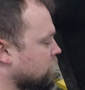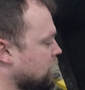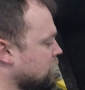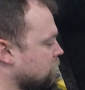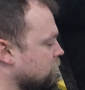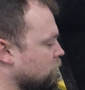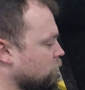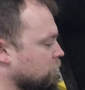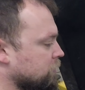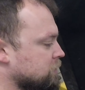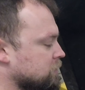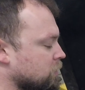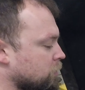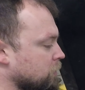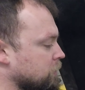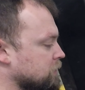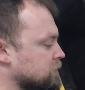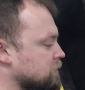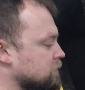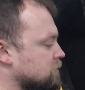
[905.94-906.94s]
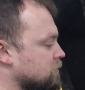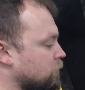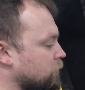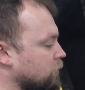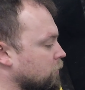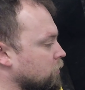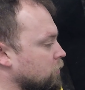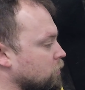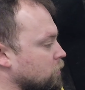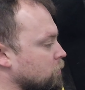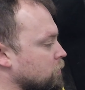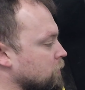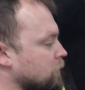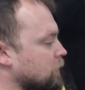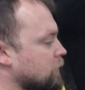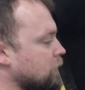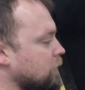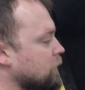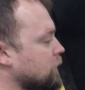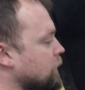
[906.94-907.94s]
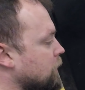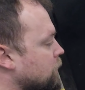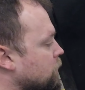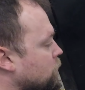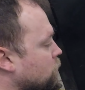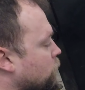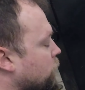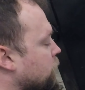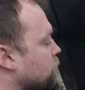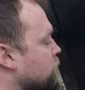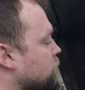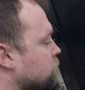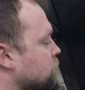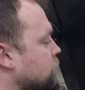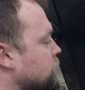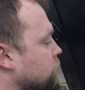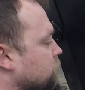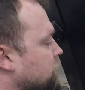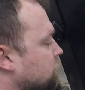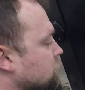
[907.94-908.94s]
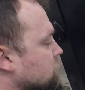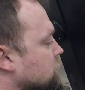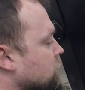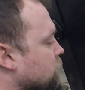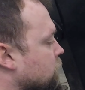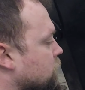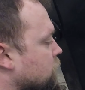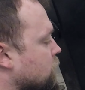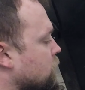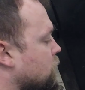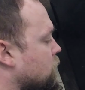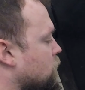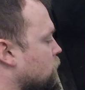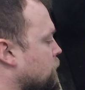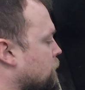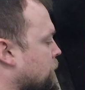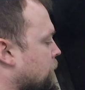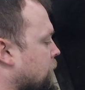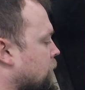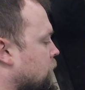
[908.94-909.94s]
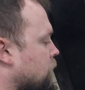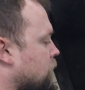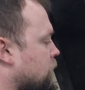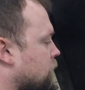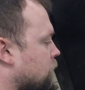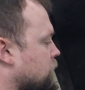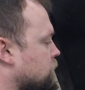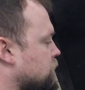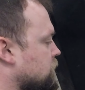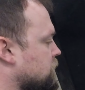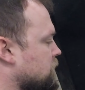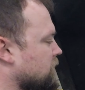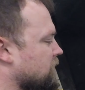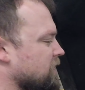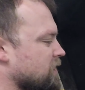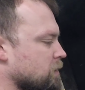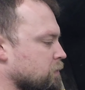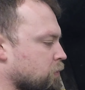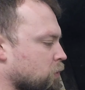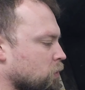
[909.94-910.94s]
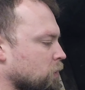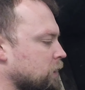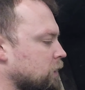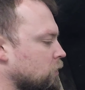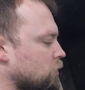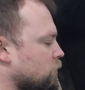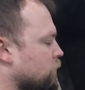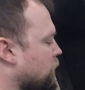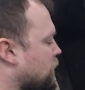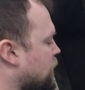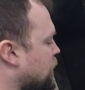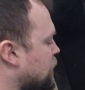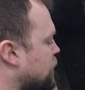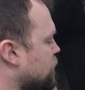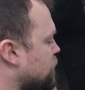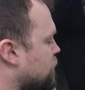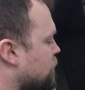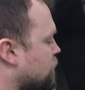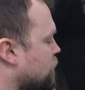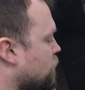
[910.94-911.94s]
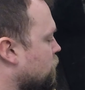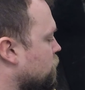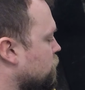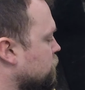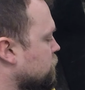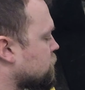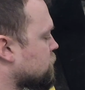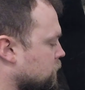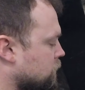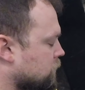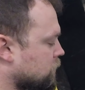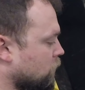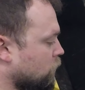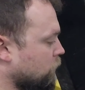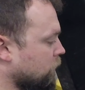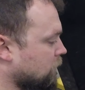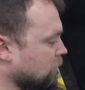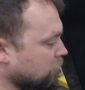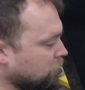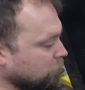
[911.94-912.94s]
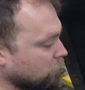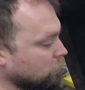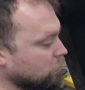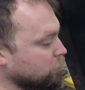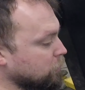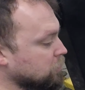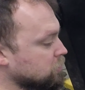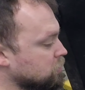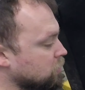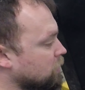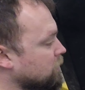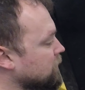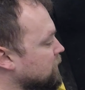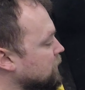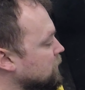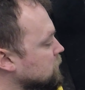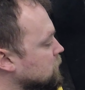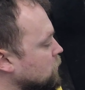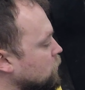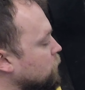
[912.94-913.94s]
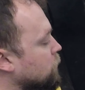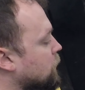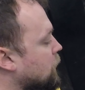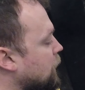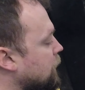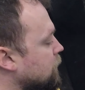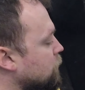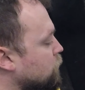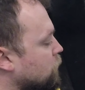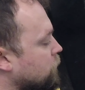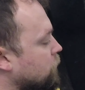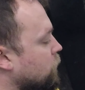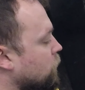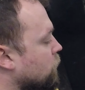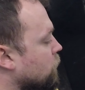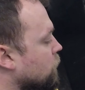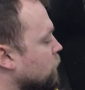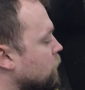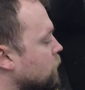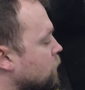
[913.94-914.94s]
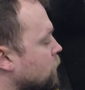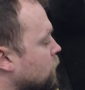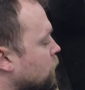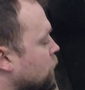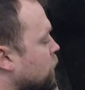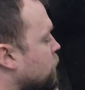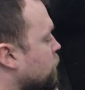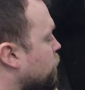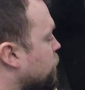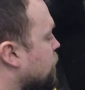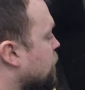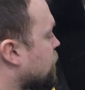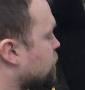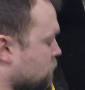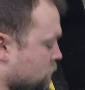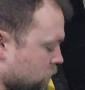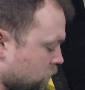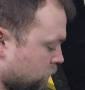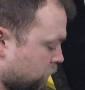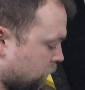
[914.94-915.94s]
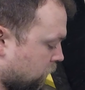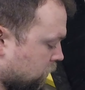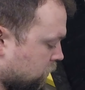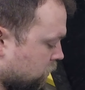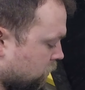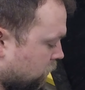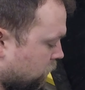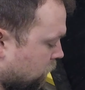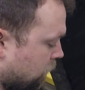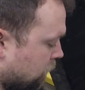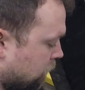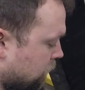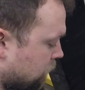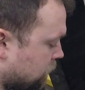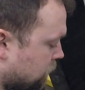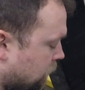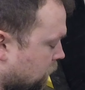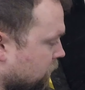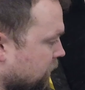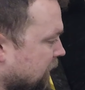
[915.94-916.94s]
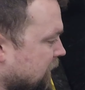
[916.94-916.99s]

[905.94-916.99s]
in with some of this assembly lube, getting in where the lifters are gonna go, just to kind of pre-lubricate those. So we definitely wanna make sure everything is lubricated before we get oil pressure throughout the entire